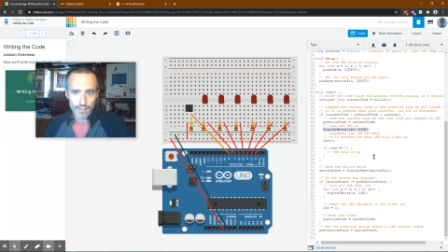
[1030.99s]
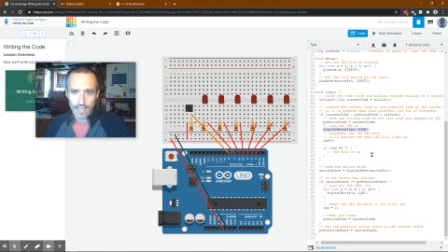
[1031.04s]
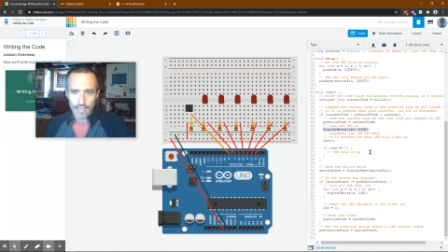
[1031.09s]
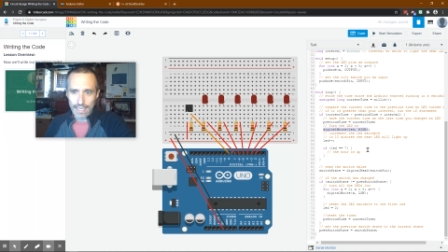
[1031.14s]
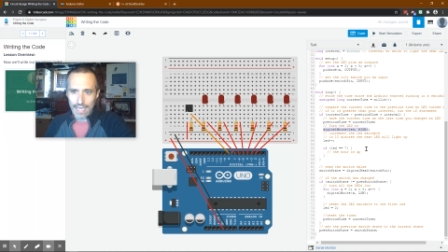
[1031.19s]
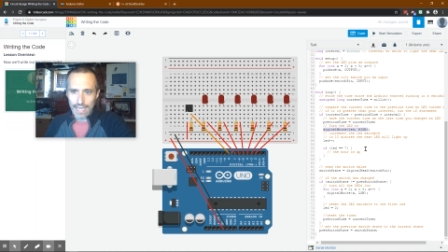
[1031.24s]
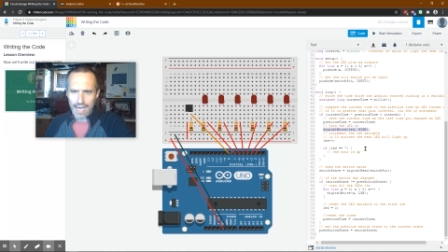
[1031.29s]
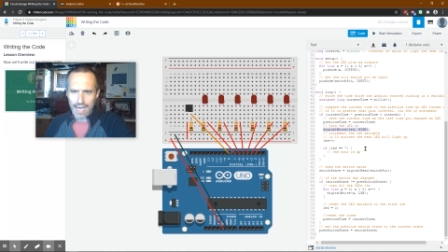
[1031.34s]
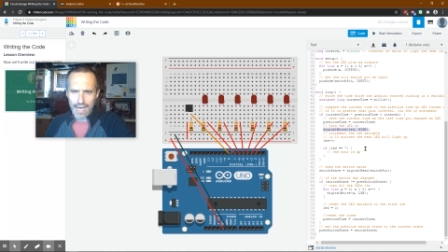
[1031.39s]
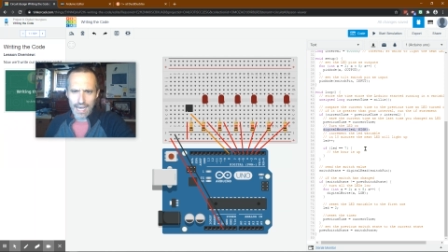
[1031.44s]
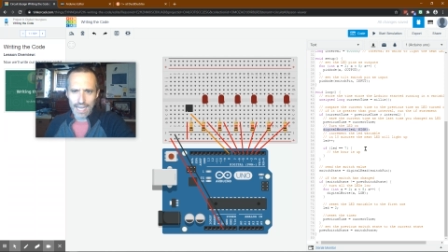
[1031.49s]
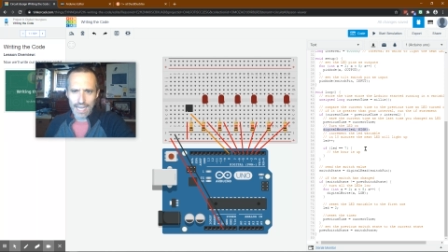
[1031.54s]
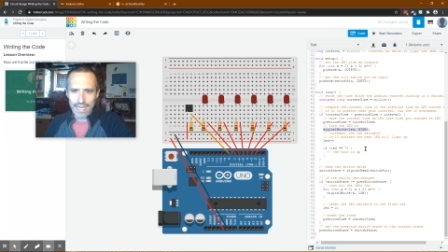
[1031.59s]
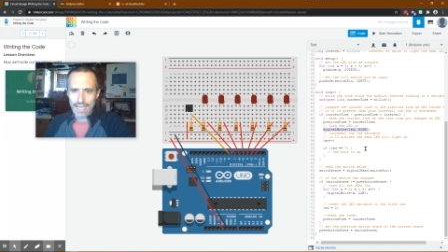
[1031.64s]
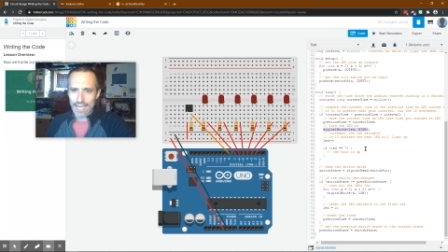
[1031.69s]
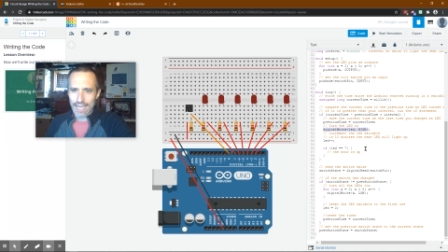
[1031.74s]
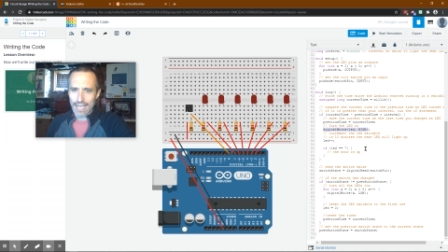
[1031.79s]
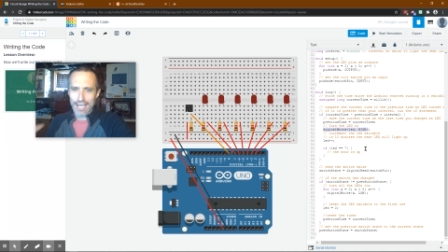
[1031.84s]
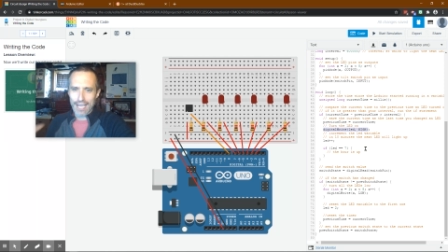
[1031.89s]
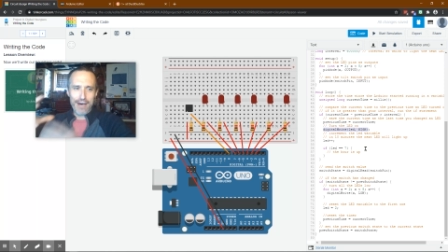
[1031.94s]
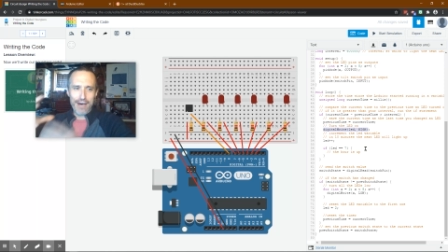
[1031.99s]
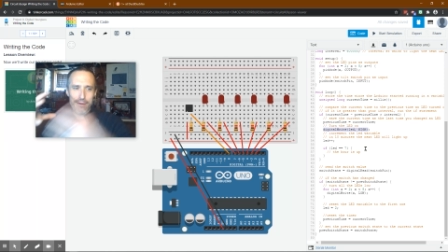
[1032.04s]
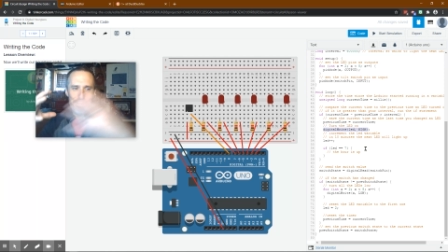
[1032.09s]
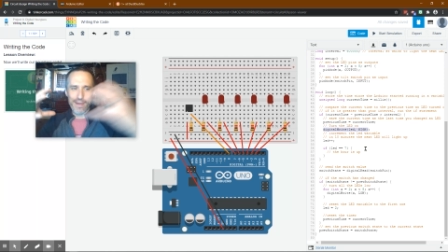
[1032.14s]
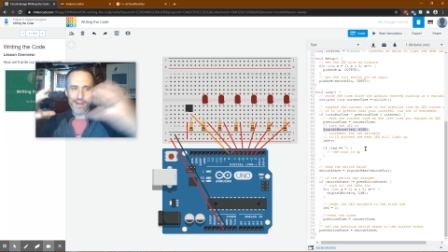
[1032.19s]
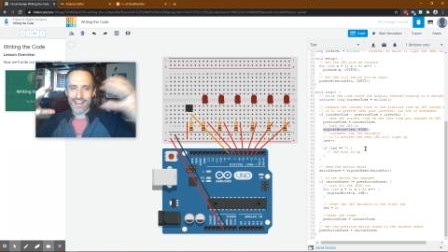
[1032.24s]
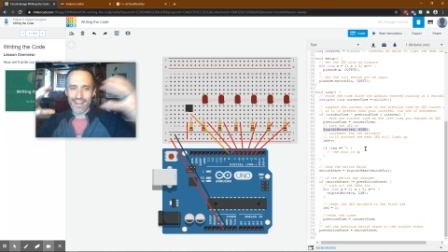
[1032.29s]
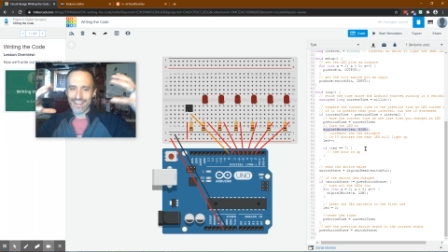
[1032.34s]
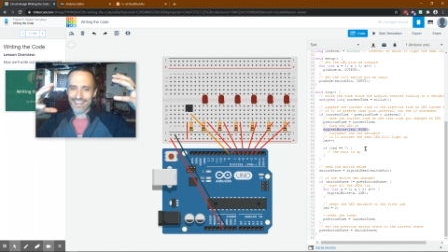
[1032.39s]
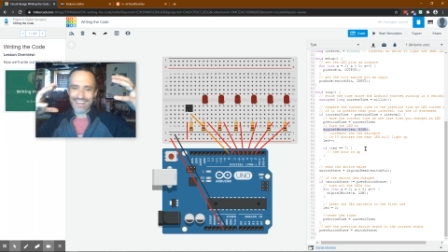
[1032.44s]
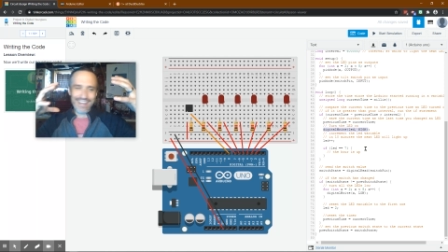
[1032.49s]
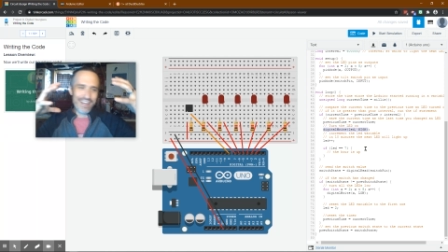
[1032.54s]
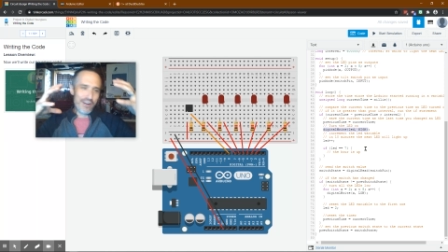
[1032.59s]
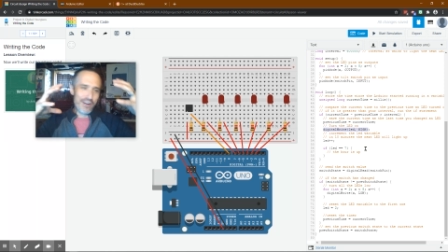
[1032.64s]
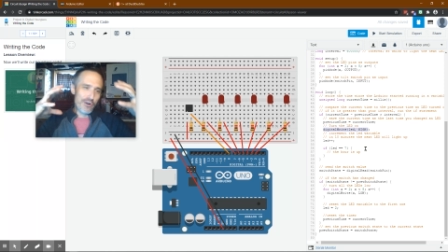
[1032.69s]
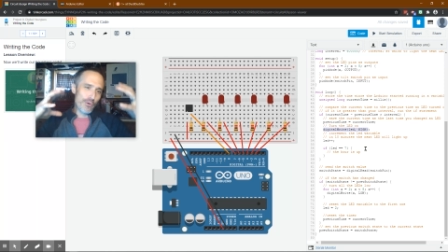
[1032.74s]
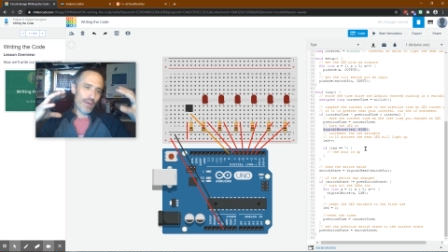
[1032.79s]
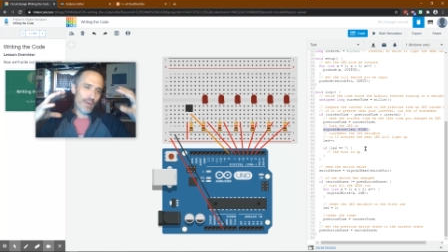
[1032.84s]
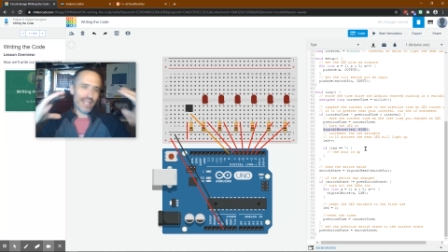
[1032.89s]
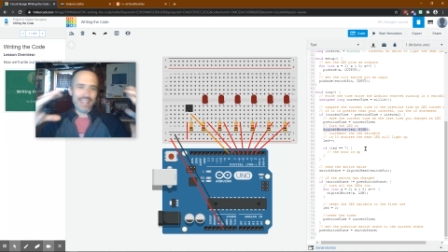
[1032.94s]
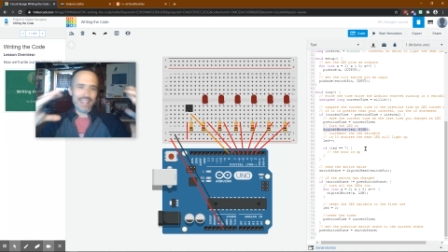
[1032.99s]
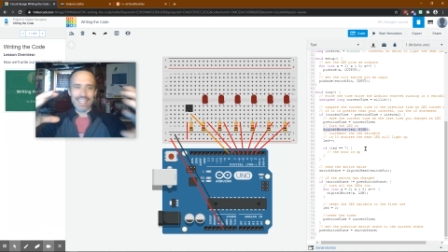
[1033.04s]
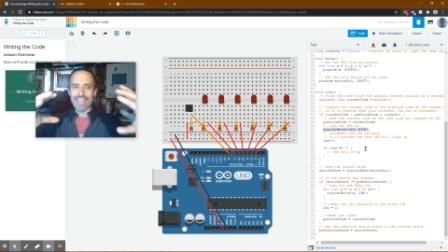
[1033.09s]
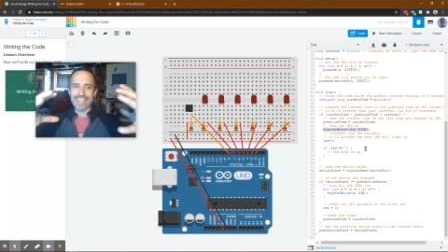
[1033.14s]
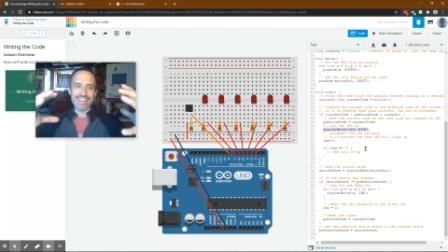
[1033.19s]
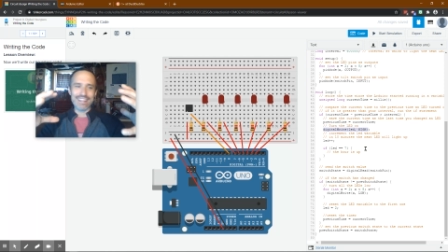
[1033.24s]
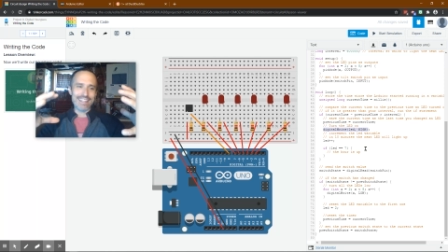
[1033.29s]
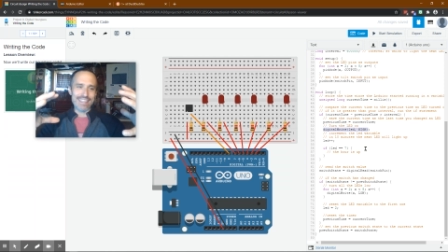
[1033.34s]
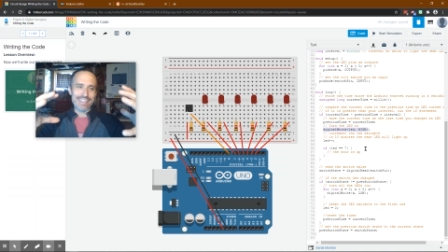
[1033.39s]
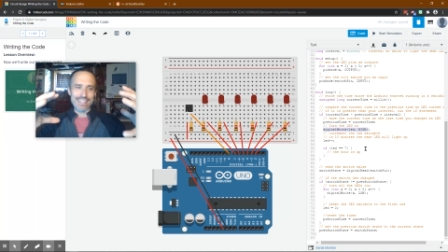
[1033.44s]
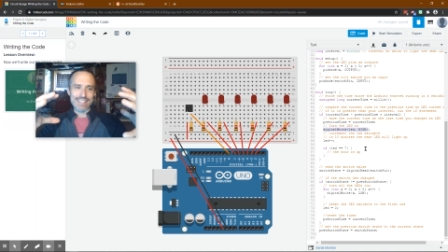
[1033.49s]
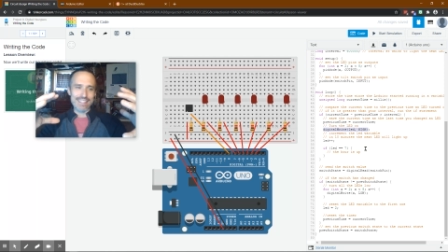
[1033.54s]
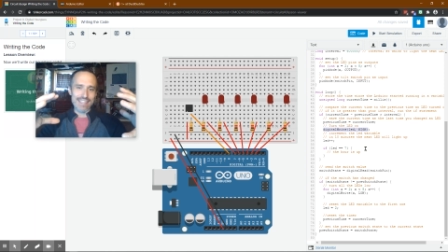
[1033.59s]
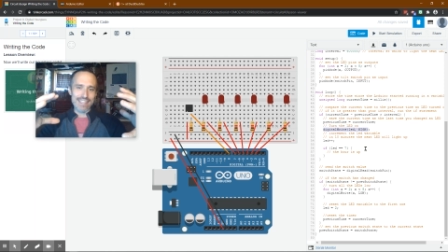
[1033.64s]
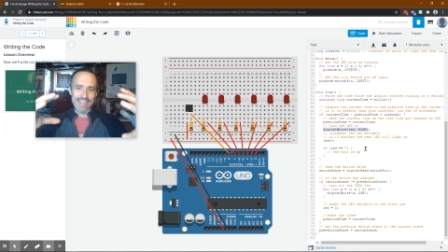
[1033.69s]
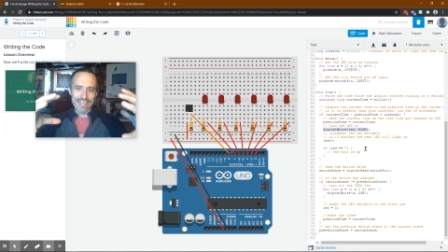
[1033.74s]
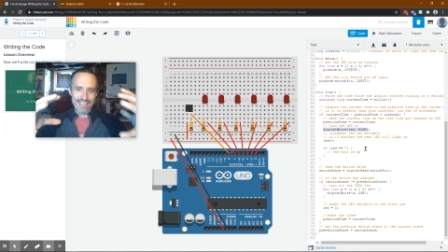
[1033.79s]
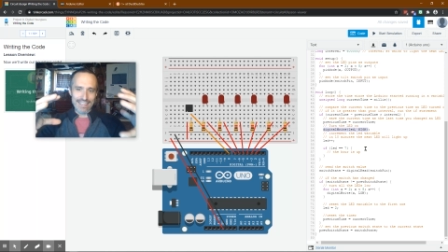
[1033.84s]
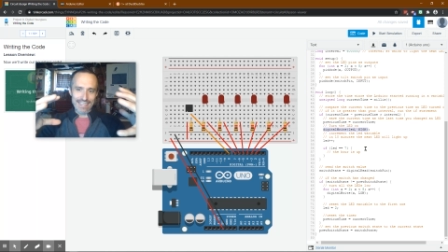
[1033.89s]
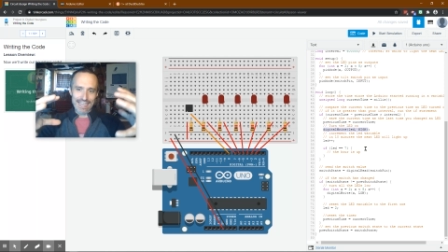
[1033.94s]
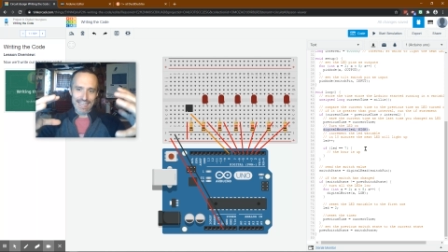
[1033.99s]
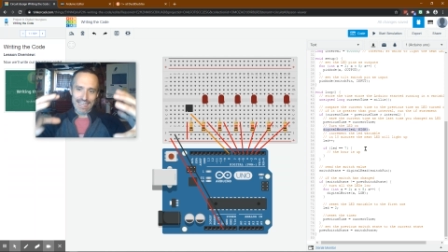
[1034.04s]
Like I am within this thing,